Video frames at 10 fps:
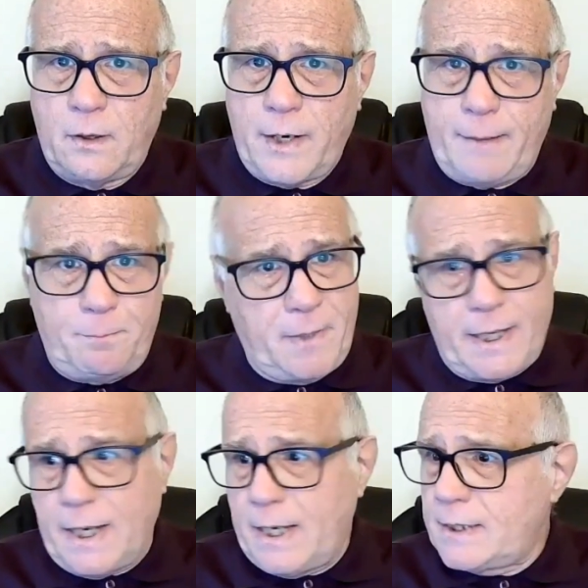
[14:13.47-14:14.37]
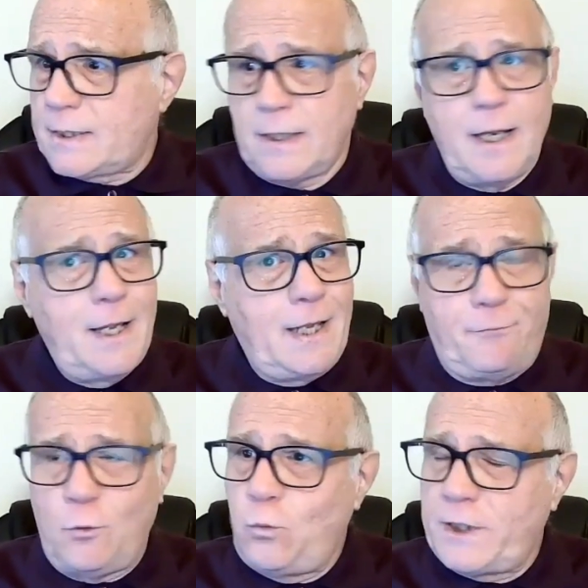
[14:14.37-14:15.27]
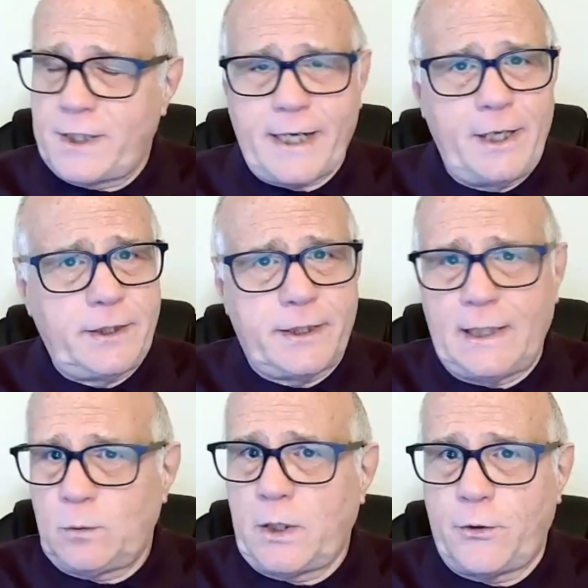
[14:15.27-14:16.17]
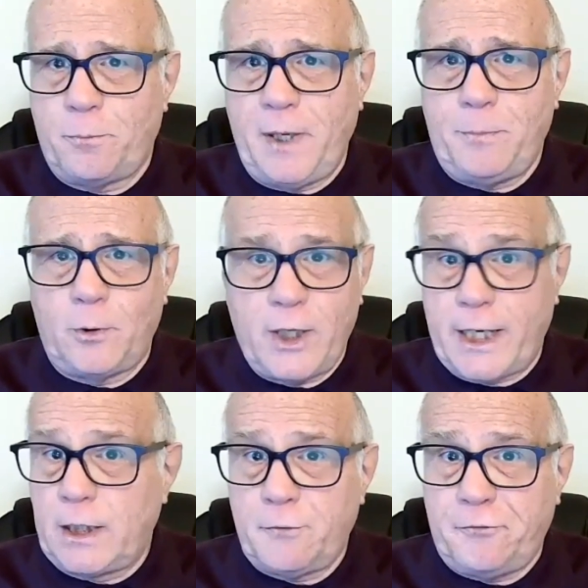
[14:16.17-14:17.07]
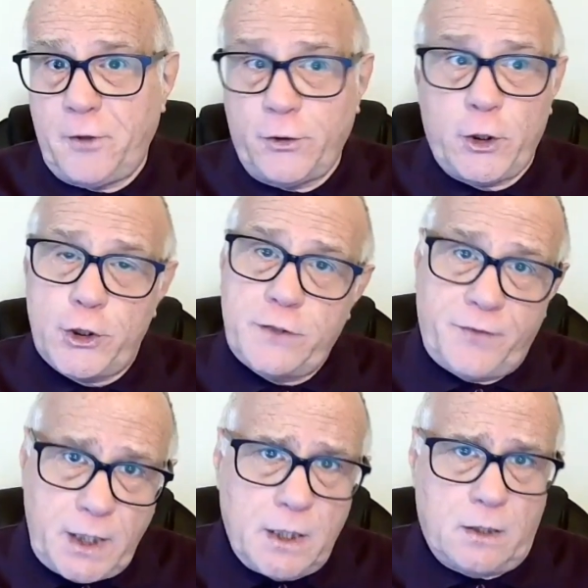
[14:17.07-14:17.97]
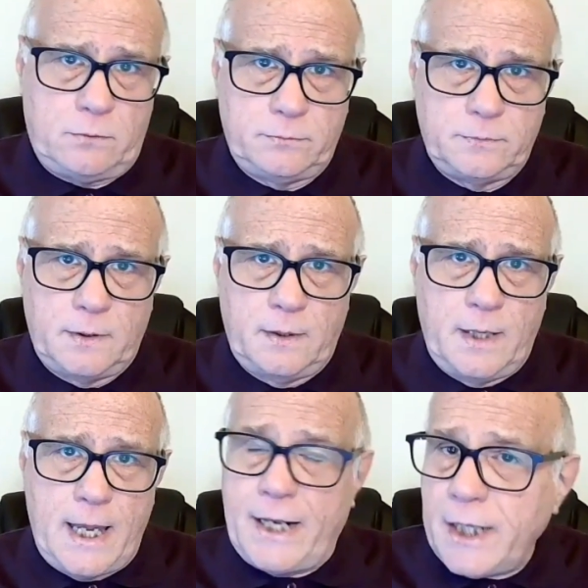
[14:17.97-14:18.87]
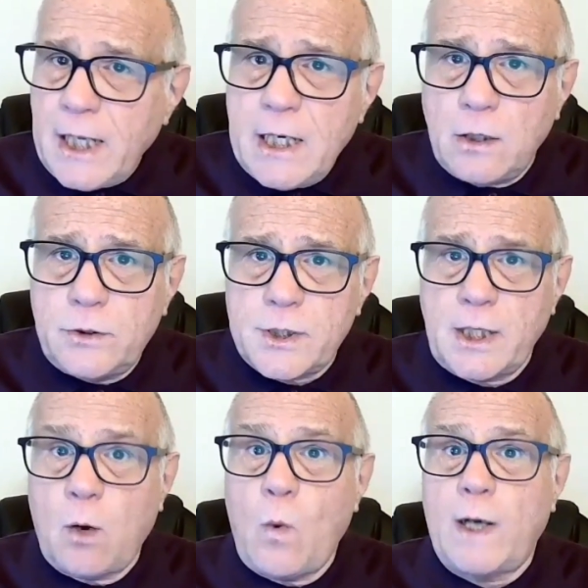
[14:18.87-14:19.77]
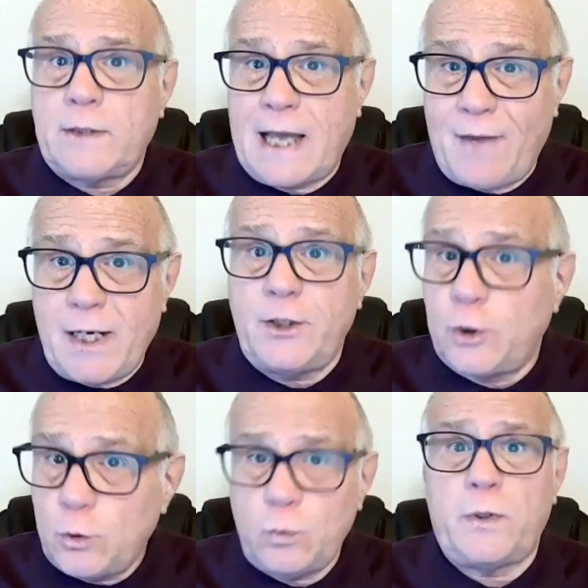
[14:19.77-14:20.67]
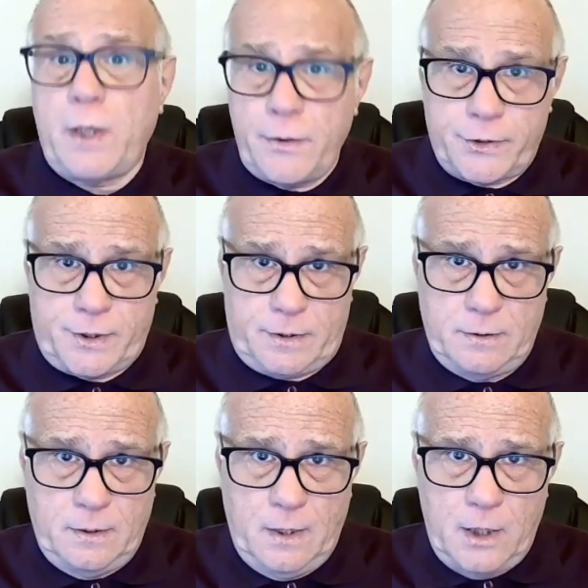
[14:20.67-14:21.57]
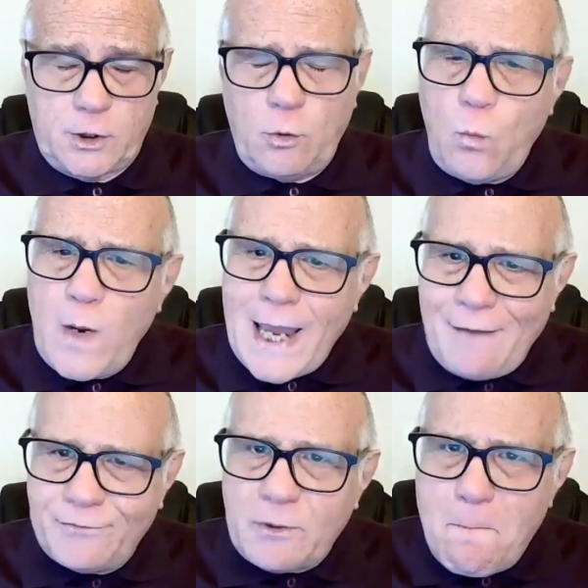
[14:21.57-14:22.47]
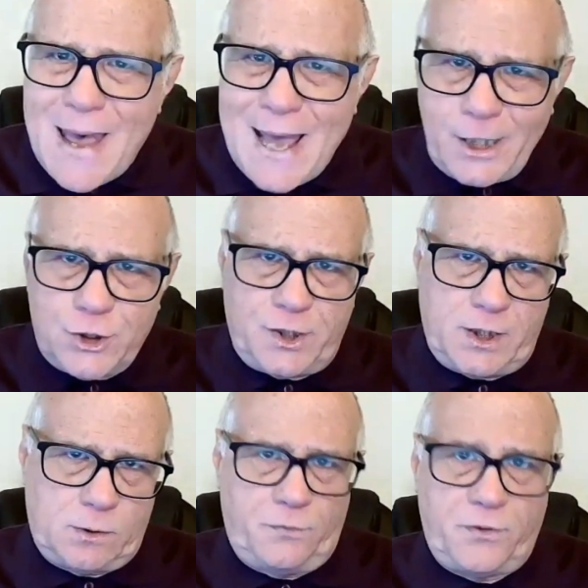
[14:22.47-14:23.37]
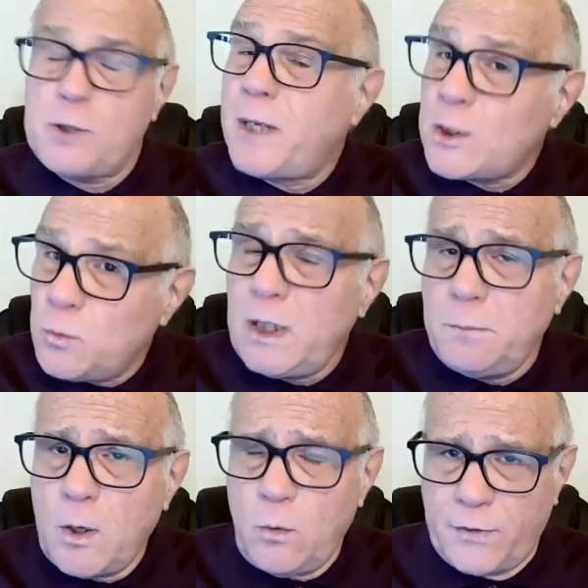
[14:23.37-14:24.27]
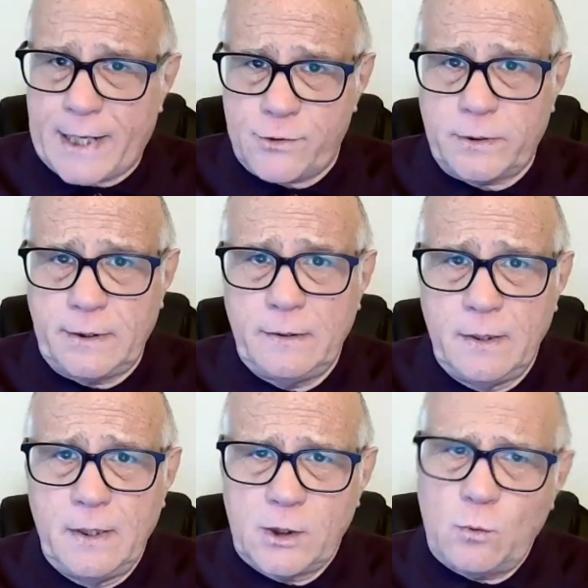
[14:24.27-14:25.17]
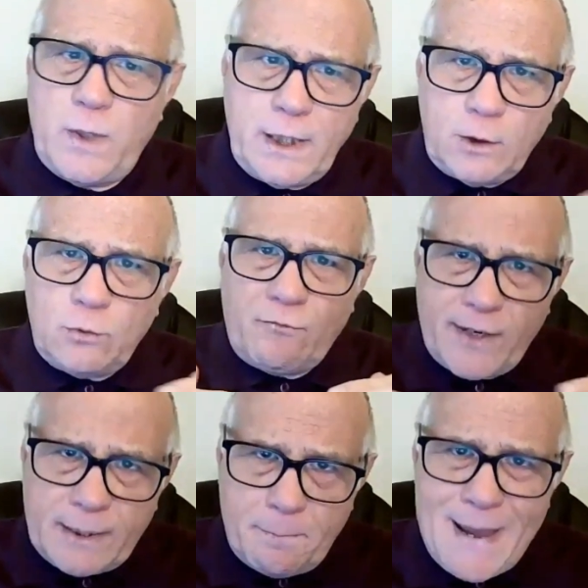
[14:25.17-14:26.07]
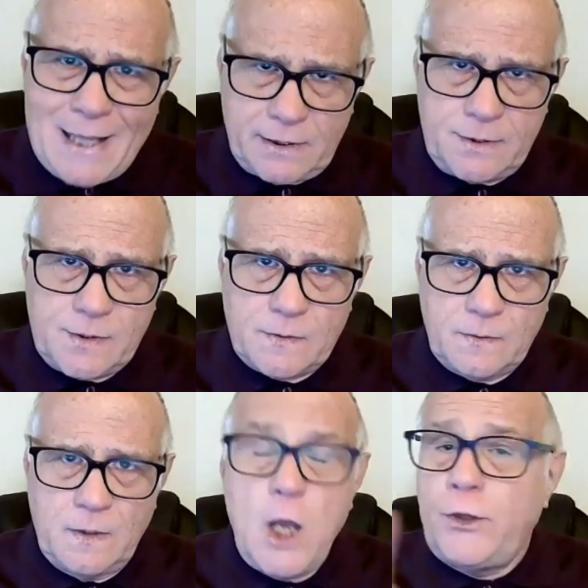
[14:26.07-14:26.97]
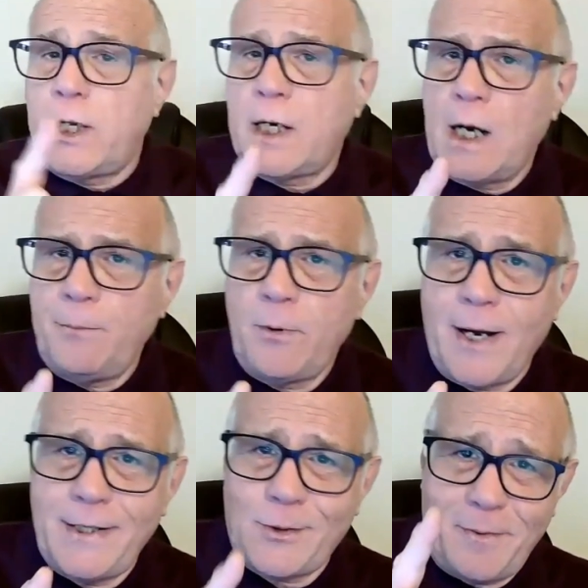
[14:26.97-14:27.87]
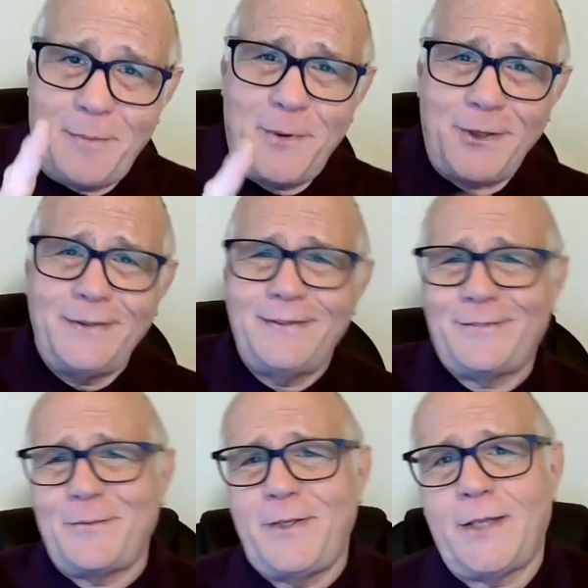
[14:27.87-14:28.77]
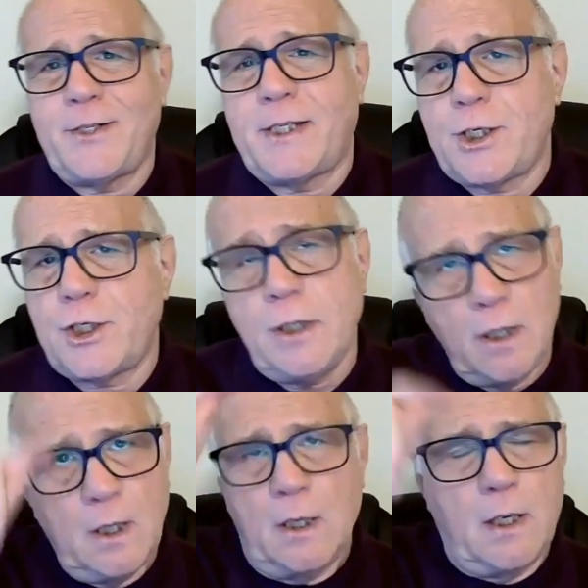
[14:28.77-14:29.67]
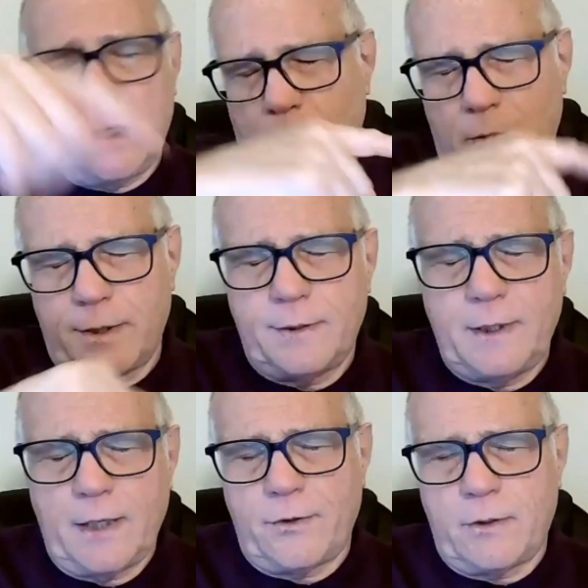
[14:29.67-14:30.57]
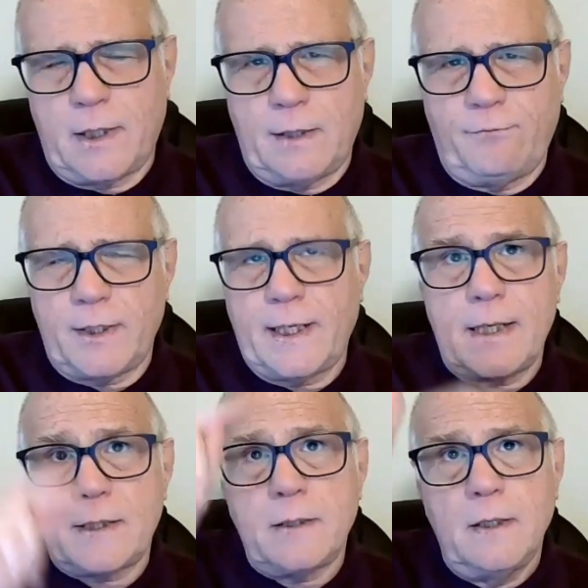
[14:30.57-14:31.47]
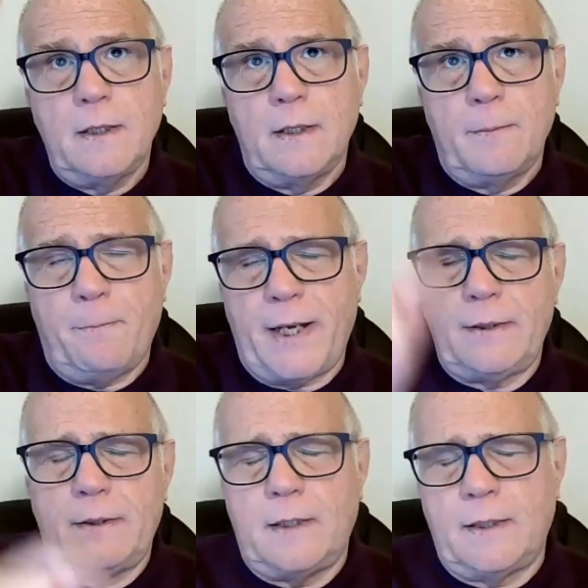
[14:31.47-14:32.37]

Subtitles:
Okay, because if you desire to connect with other people, you cannot feel the urge of the ego. And the ego does not want to have anything to do with others. So we have to manage these two things because we need both, actually. So we need to find a balance, not a compromise, remember, from the other session or the other podcast, but